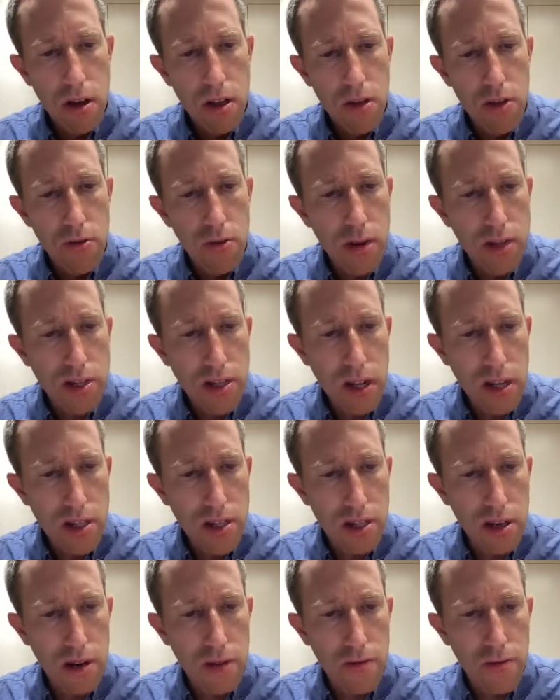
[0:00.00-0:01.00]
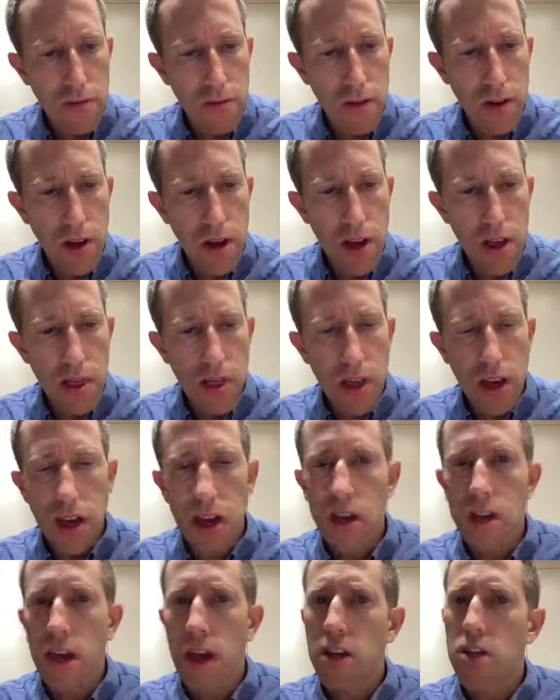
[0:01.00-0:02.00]
through a sense of the
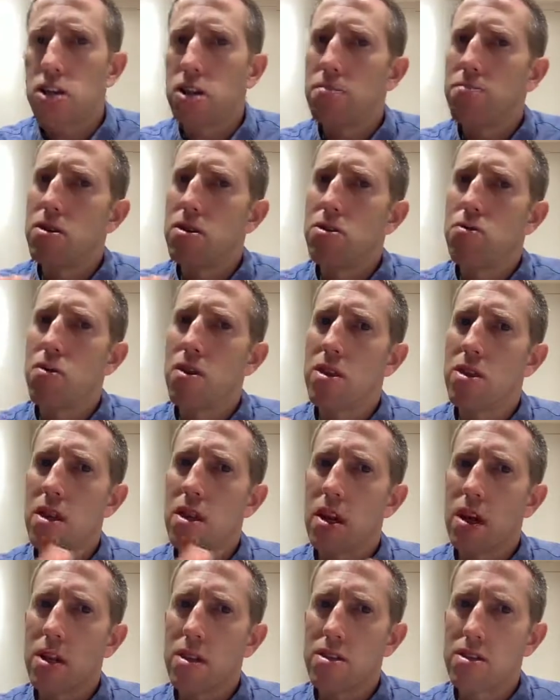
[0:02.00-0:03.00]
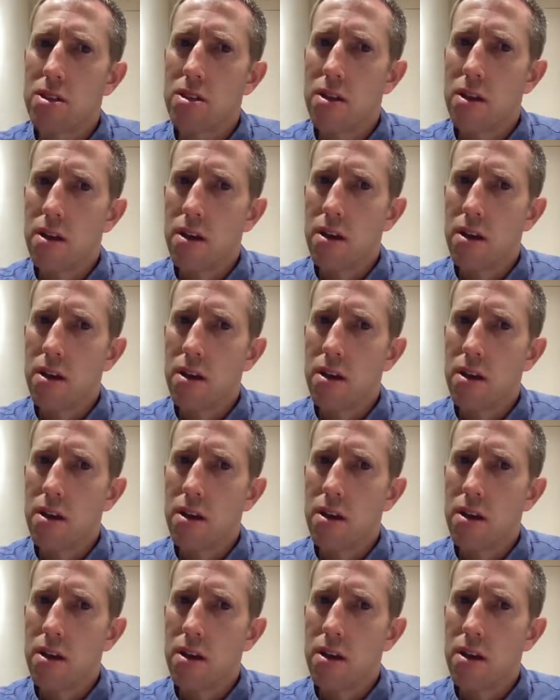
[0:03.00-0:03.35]
connection between things,